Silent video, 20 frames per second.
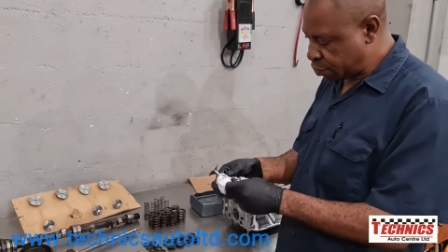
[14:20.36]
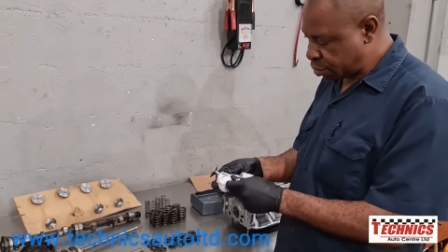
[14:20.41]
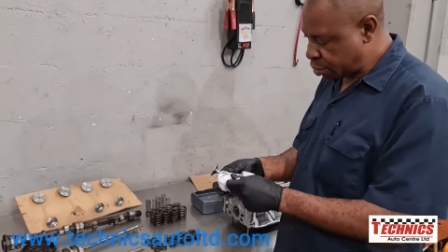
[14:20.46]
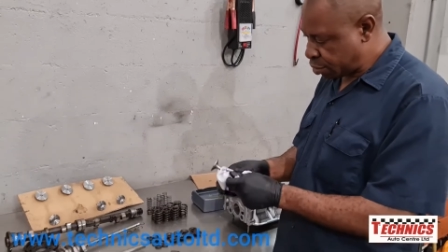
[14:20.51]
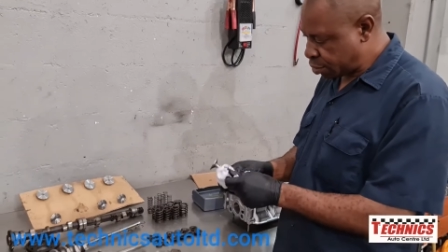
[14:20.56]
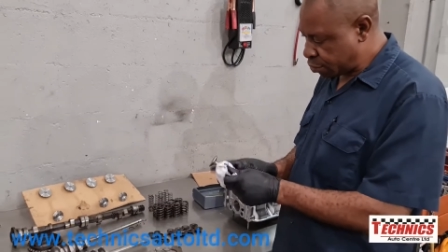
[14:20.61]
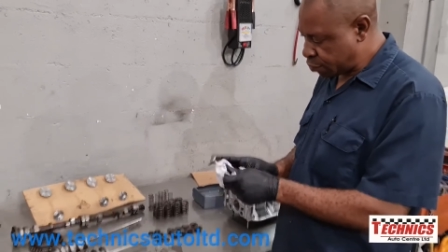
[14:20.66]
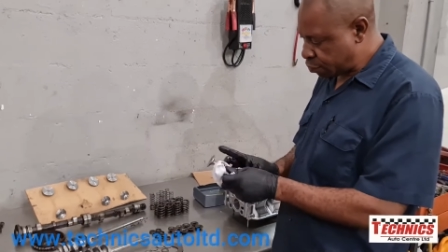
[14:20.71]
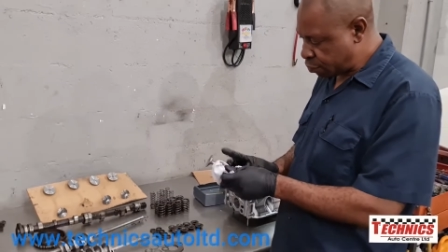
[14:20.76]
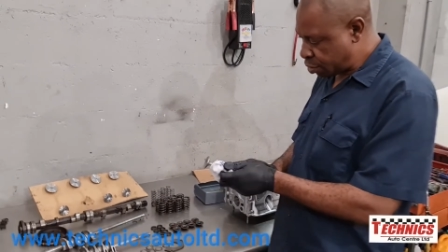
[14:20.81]

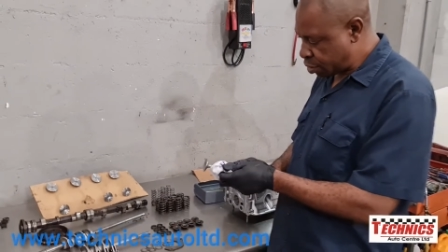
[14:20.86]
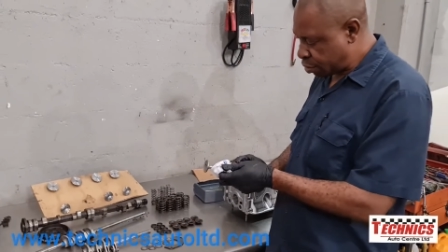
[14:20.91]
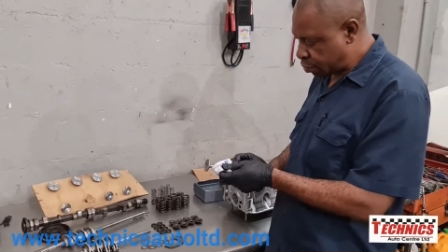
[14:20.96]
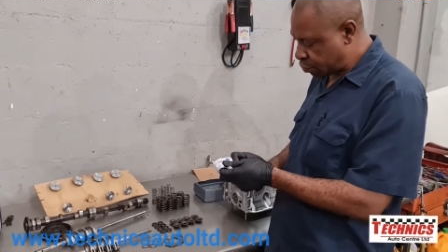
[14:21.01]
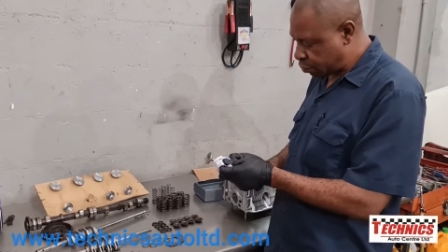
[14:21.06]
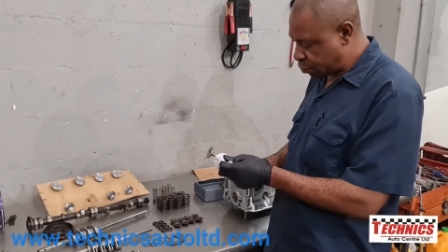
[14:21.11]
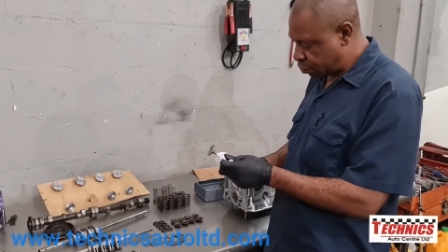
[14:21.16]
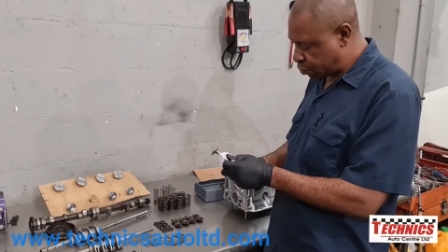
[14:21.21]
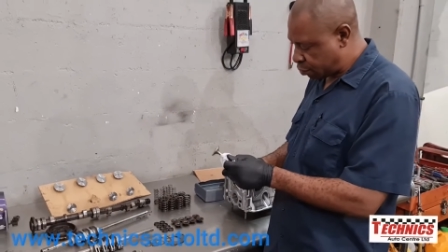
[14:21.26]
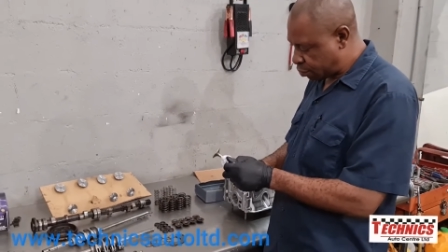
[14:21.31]
on the valve,
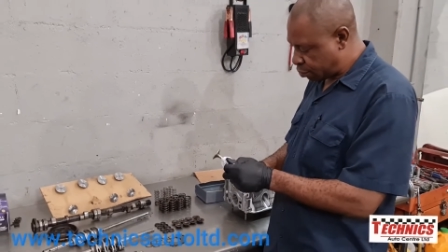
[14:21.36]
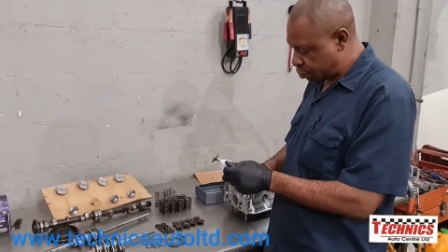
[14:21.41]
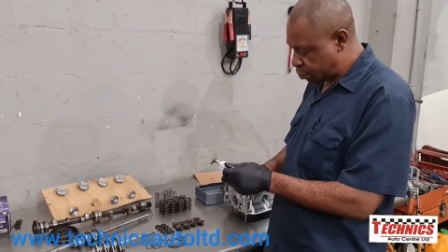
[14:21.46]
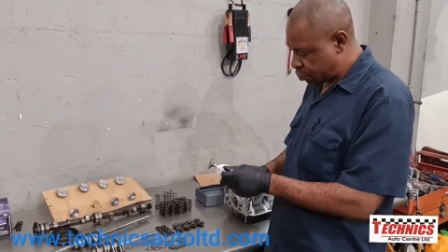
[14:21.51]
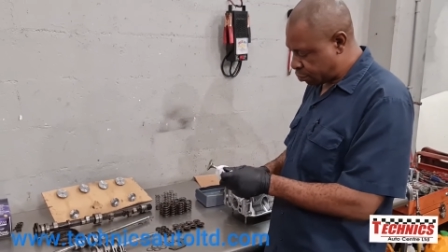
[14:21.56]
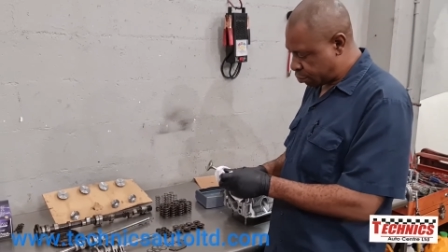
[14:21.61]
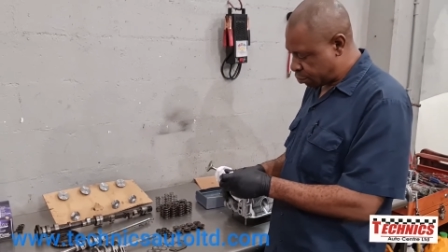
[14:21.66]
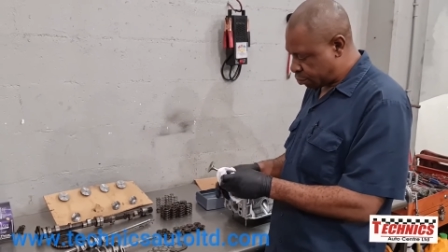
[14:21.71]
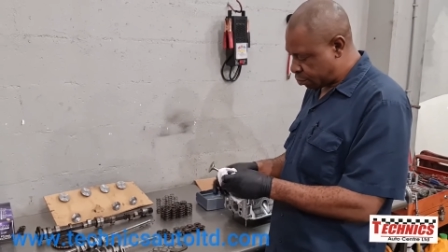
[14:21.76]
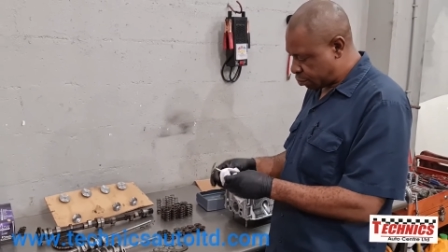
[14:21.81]

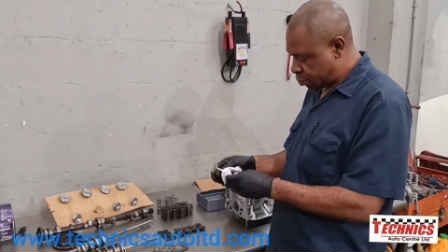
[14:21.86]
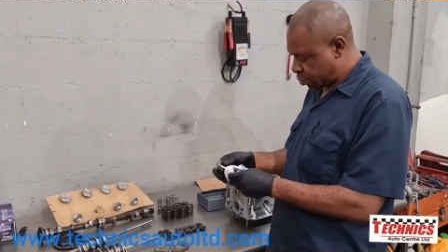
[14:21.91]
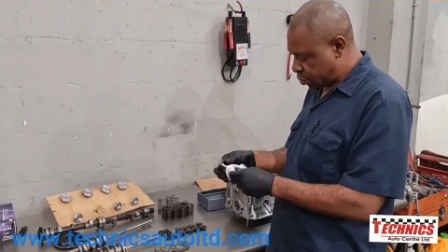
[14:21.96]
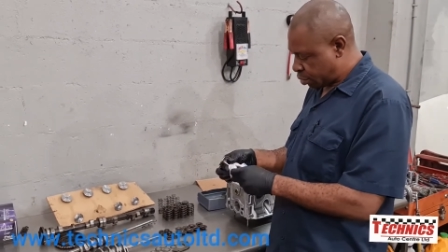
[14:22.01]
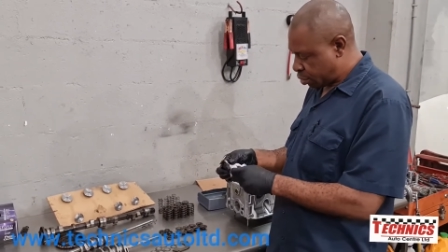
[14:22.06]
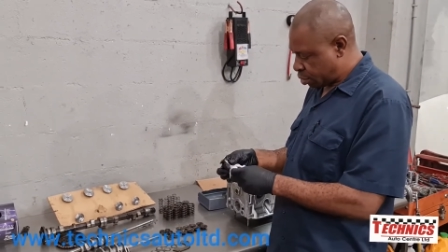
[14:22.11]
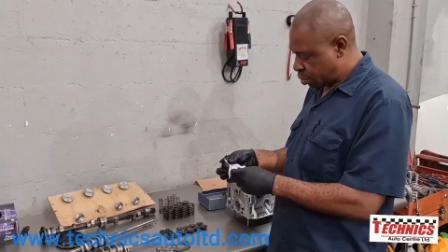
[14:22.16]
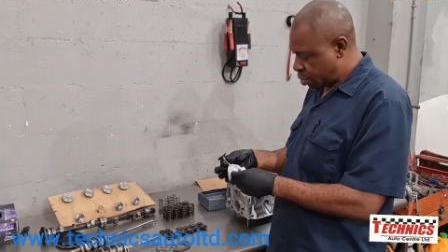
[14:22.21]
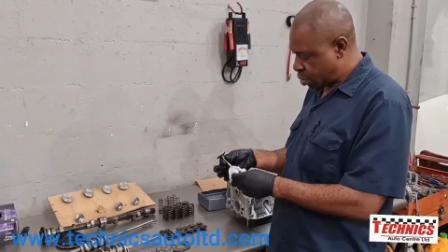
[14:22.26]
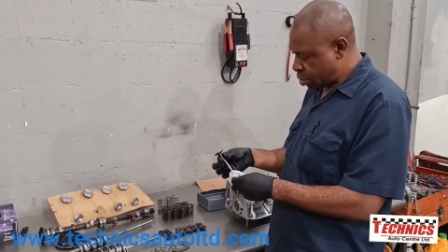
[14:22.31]

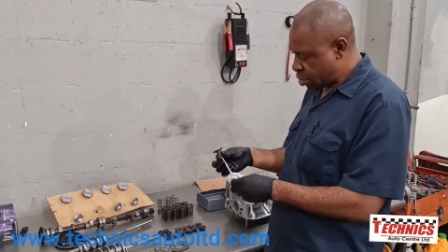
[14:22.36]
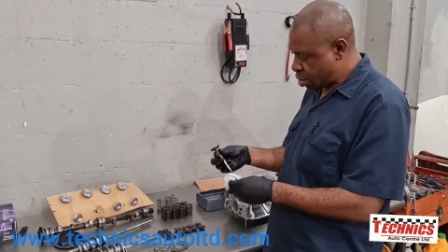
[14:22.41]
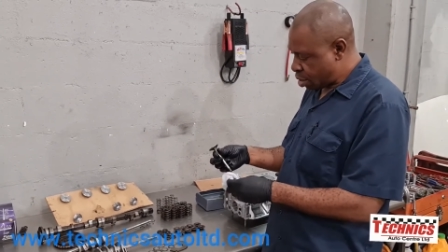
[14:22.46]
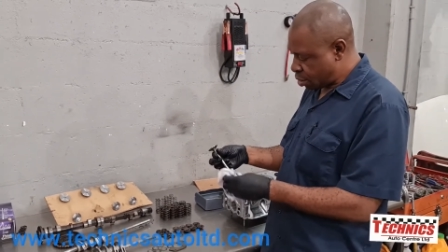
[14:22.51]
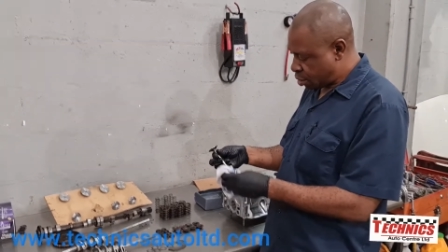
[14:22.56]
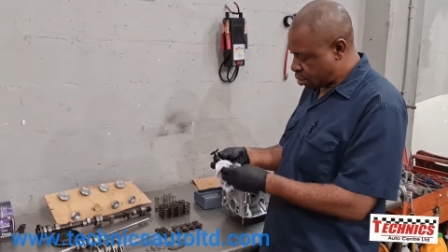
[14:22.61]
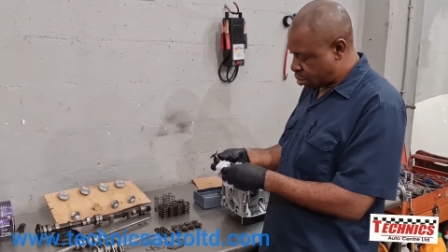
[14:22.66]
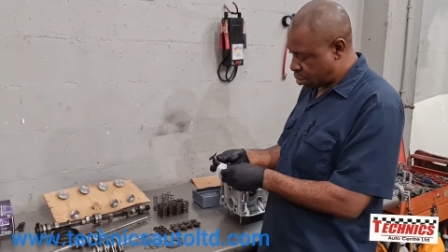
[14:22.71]
because that